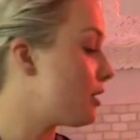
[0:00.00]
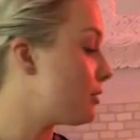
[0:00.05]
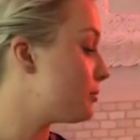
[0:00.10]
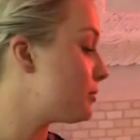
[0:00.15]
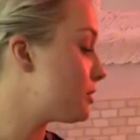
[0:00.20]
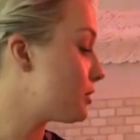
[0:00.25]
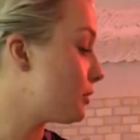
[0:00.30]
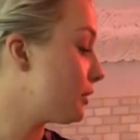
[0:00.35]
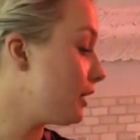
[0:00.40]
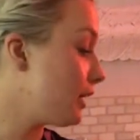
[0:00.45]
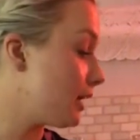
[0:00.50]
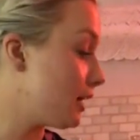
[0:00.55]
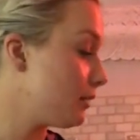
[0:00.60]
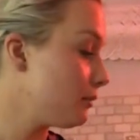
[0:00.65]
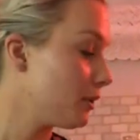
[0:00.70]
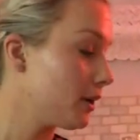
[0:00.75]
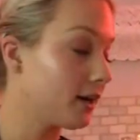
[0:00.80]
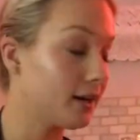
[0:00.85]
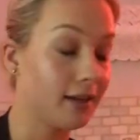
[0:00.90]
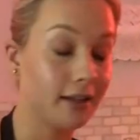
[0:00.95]
So again,
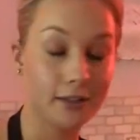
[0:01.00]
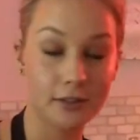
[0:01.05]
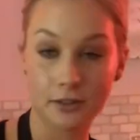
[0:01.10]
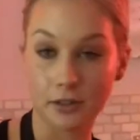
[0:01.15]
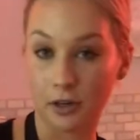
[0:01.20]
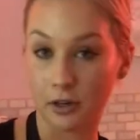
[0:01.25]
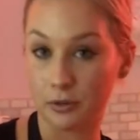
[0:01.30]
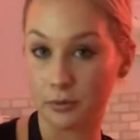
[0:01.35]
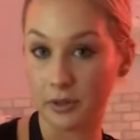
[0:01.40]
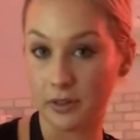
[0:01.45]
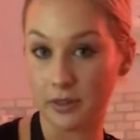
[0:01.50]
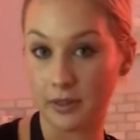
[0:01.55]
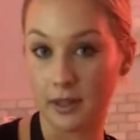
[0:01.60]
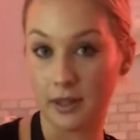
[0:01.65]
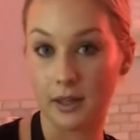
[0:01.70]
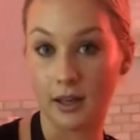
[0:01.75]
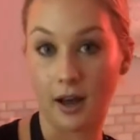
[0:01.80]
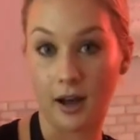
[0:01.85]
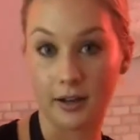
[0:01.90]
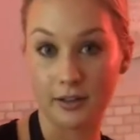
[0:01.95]
we're going to get started with
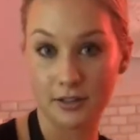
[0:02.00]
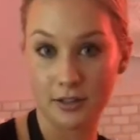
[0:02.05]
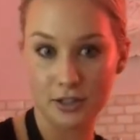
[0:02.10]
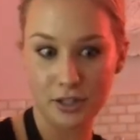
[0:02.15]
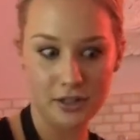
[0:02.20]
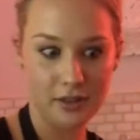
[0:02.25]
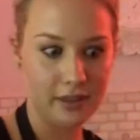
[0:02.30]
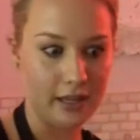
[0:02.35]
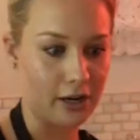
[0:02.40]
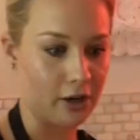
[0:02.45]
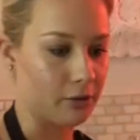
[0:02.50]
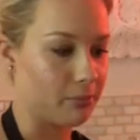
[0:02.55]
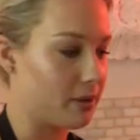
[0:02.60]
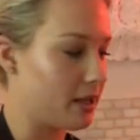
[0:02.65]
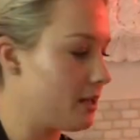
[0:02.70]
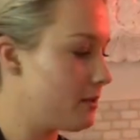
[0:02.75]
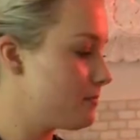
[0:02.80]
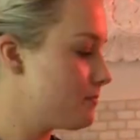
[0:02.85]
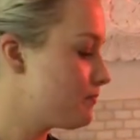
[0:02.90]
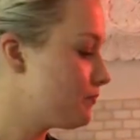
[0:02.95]
the oxygen
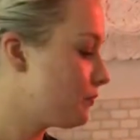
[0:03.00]
therapy.